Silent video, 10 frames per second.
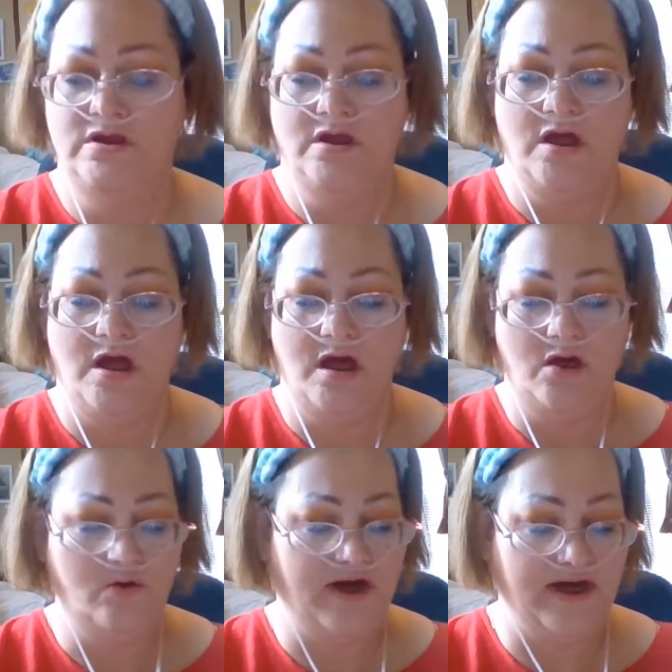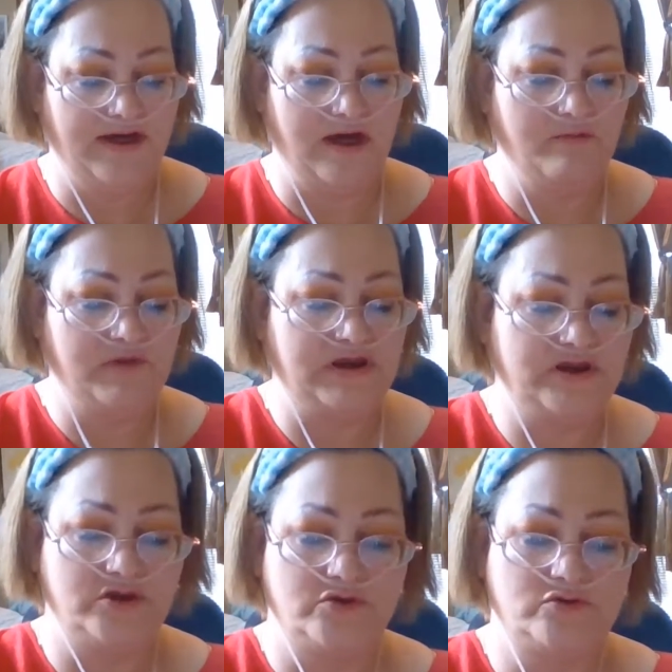Okay, I'm going to
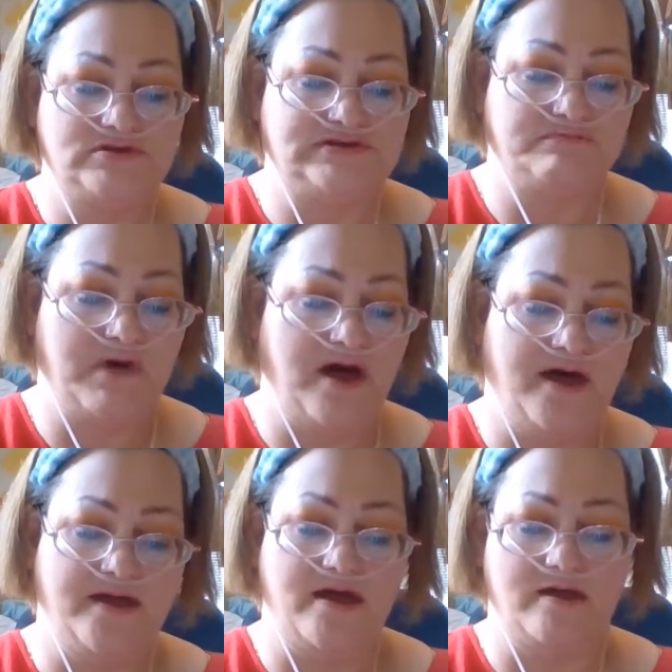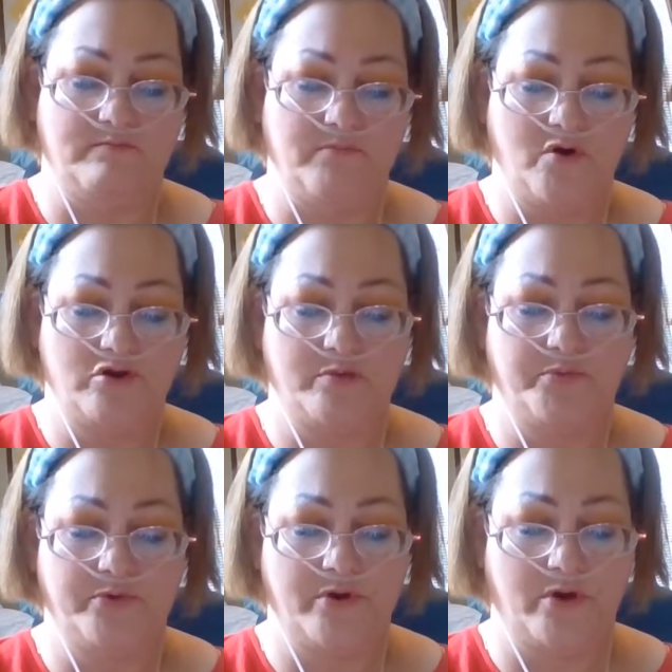use my Moda
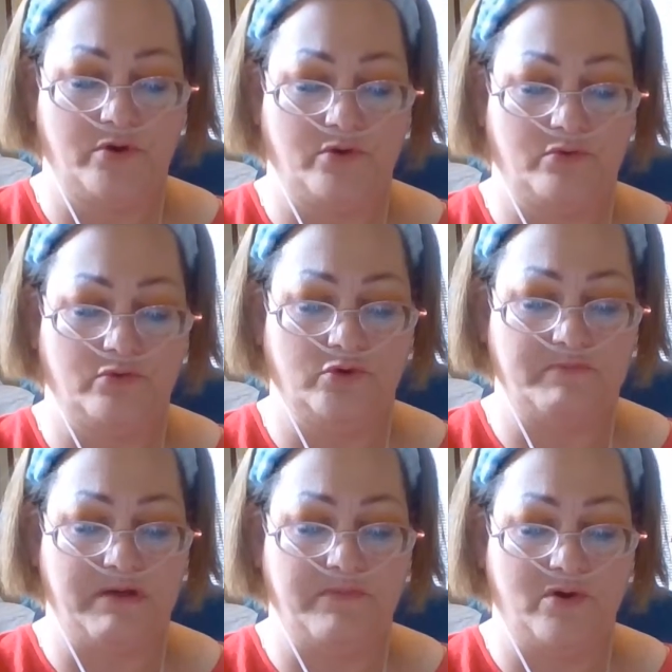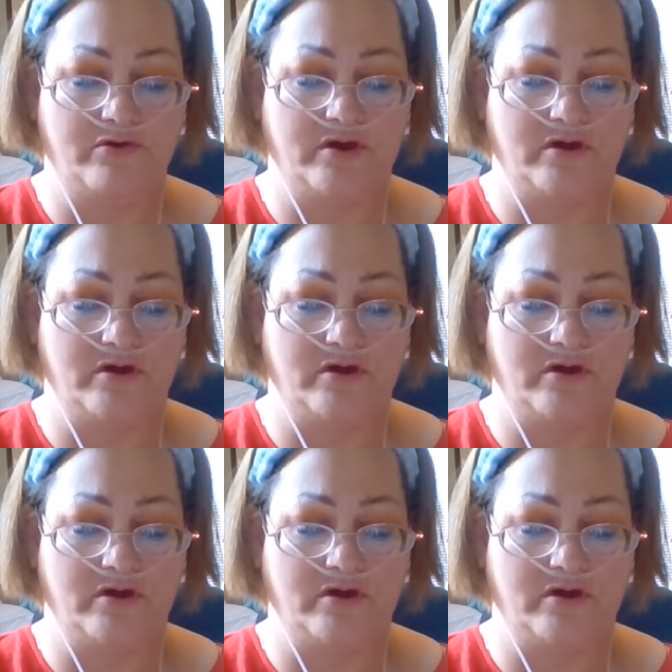Pro or my Moda,